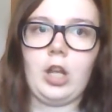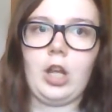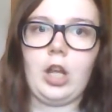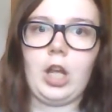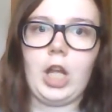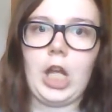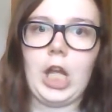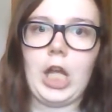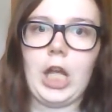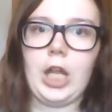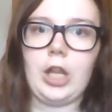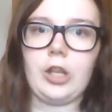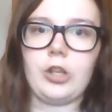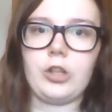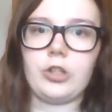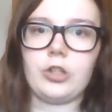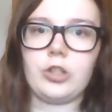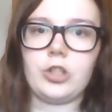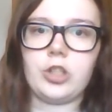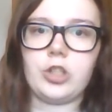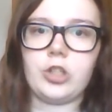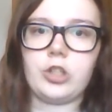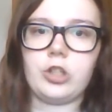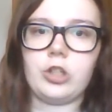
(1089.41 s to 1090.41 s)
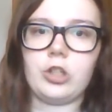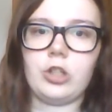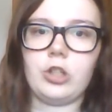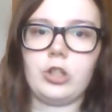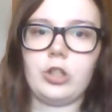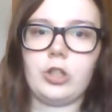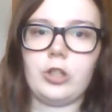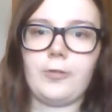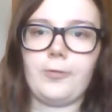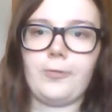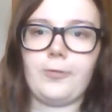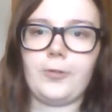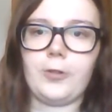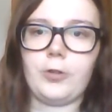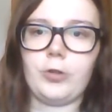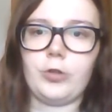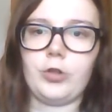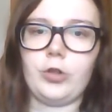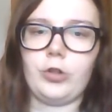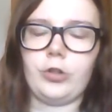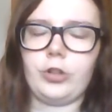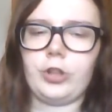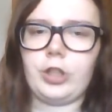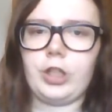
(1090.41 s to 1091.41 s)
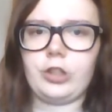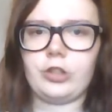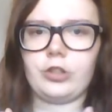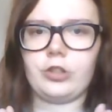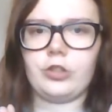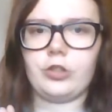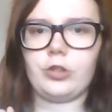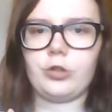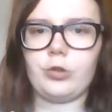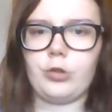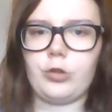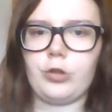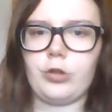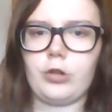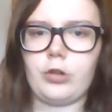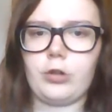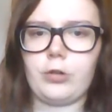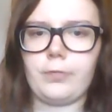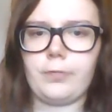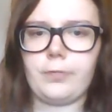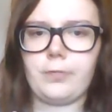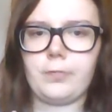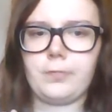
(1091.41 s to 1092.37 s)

and if you don't get to your